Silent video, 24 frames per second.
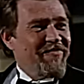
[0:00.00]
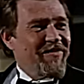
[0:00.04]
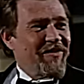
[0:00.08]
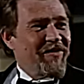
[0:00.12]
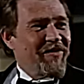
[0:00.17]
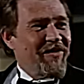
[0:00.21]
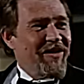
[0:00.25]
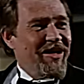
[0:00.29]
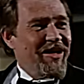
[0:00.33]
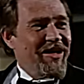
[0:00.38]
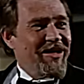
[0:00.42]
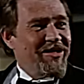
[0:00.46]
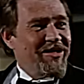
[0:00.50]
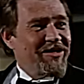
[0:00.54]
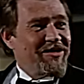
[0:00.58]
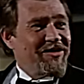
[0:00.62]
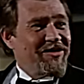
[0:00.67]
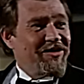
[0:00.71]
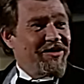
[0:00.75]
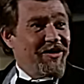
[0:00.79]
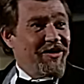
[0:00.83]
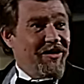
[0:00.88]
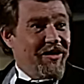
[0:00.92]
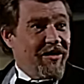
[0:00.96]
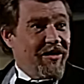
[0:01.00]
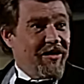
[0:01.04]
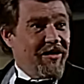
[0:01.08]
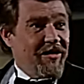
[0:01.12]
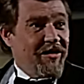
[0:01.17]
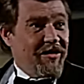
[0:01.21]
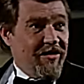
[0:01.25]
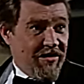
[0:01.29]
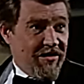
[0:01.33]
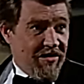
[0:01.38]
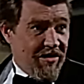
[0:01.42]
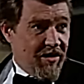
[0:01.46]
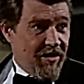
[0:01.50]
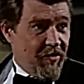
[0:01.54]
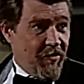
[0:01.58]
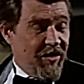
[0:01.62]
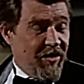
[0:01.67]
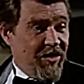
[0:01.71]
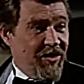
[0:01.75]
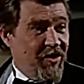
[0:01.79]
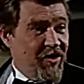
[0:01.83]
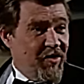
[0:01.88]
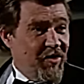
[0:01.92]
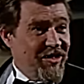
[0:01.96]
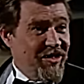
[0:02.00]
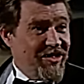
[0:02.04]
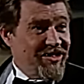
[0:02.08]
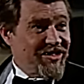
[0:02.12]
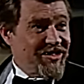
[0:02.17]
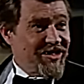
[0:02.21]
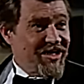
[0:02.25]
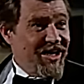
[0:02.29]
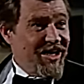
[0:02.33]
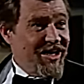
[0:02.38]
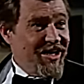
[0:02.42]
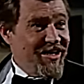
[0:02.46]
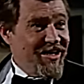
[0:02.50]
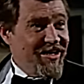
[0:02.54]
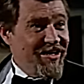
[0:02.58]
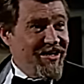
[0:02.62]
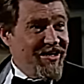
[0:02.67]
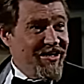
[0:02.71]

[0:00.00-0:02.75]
It's much better with them. Like he's joined the bad